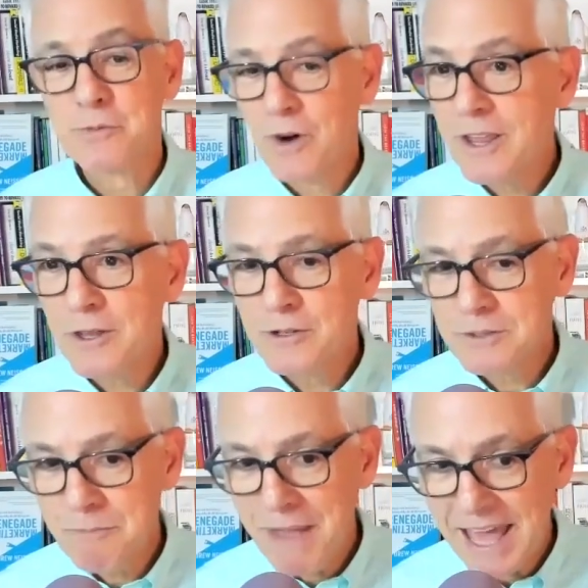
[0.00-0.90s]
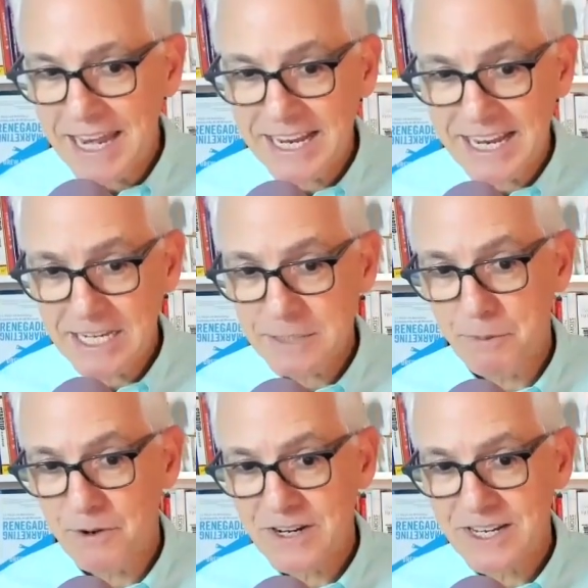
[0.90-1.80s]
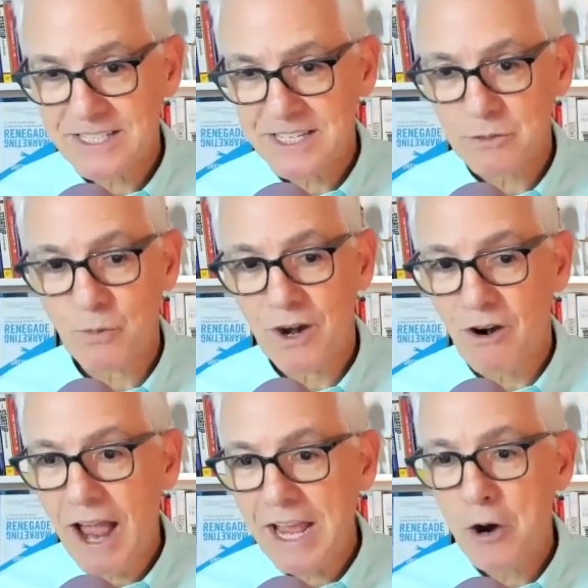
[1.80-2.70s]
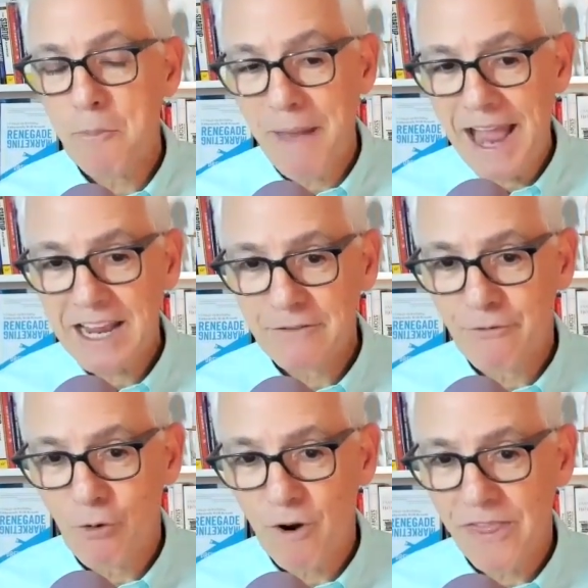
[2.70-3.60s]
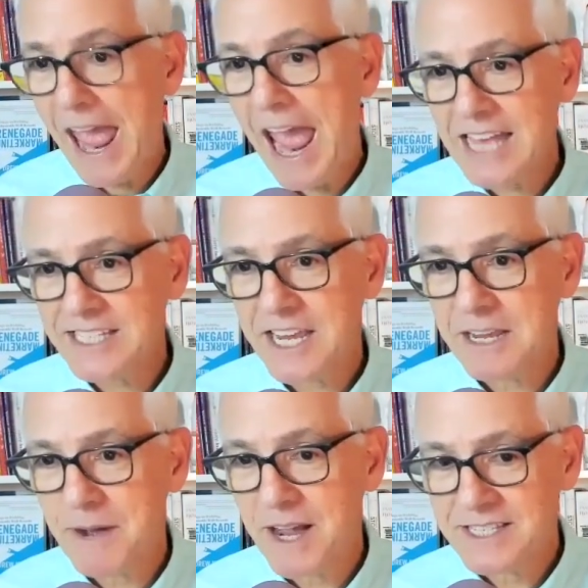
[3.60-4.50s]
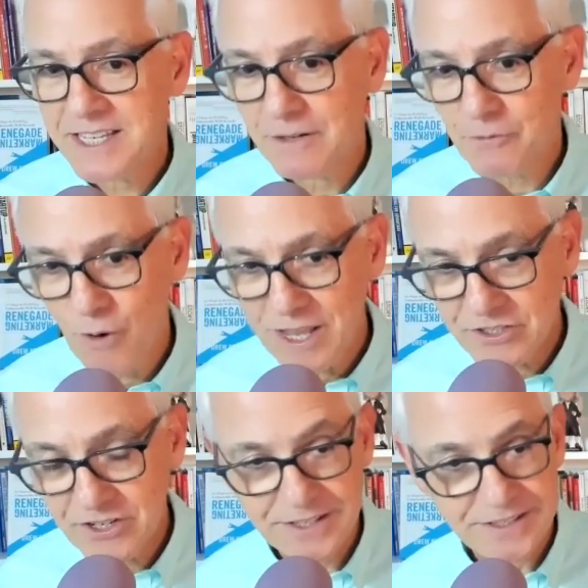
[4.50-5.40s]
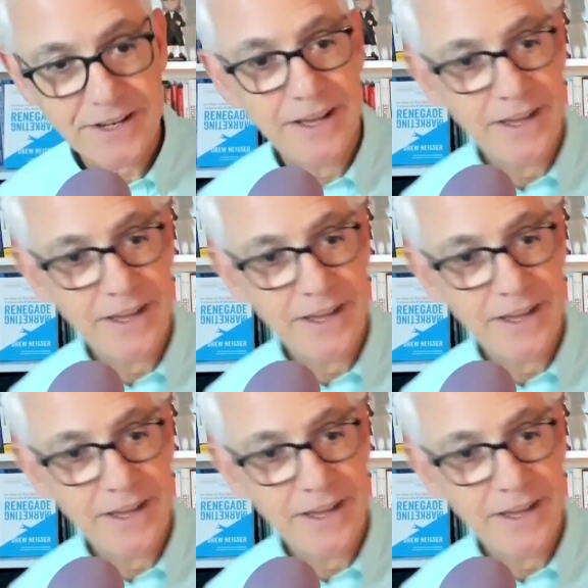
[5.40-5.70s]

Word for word: is one of those manic experiences where I go back and forth asking myself questions.